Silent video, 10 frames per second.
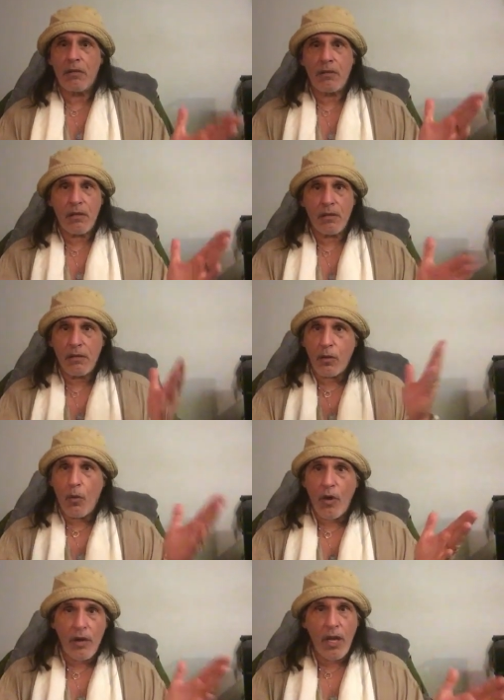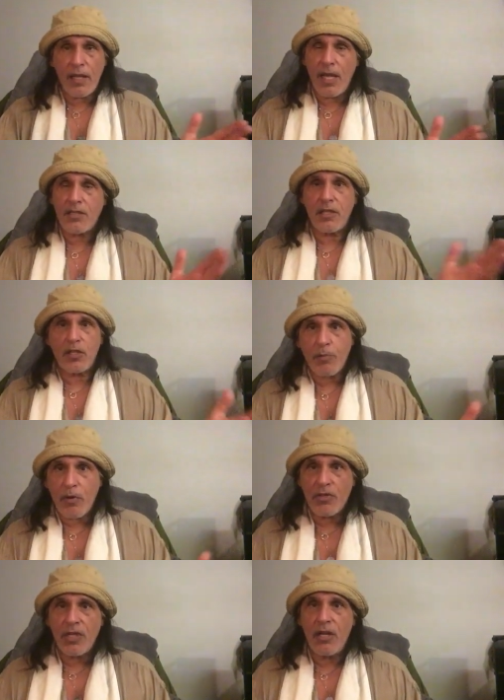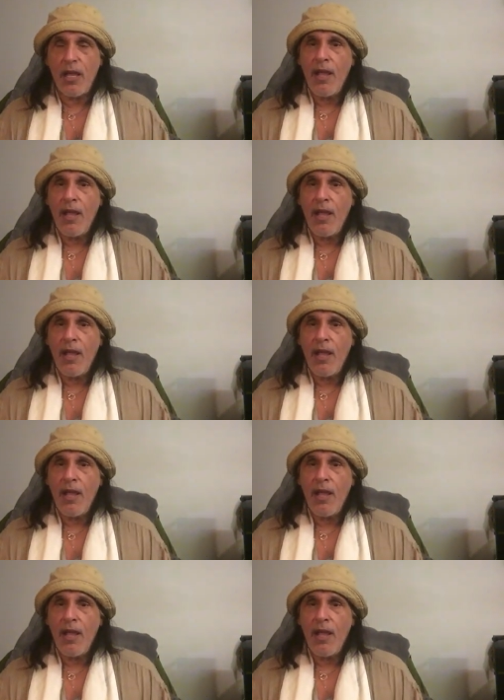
uh, to the court, I guess, and this person,